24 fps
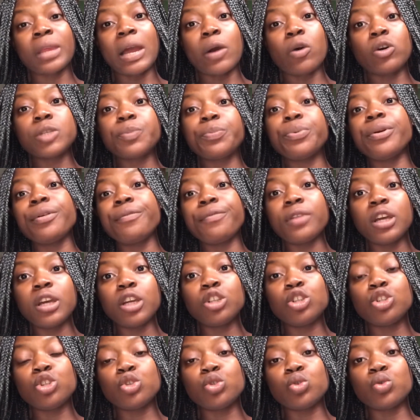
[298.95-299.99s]
I was
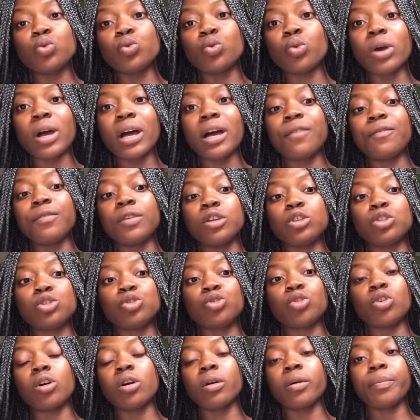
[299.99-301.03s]
privileged to have a
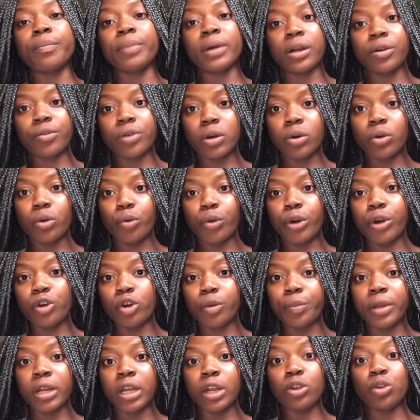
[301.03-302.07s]
strong background growing
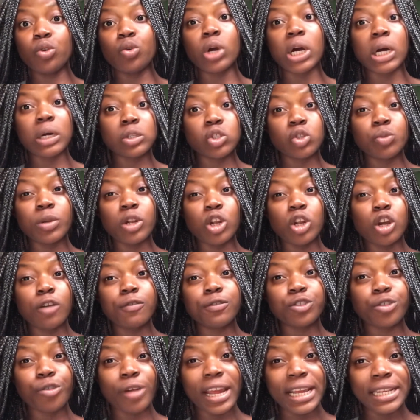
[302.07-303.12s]
up, and I knew how to be
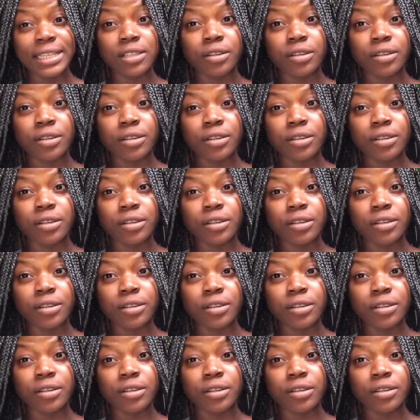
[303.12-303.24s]
loved right.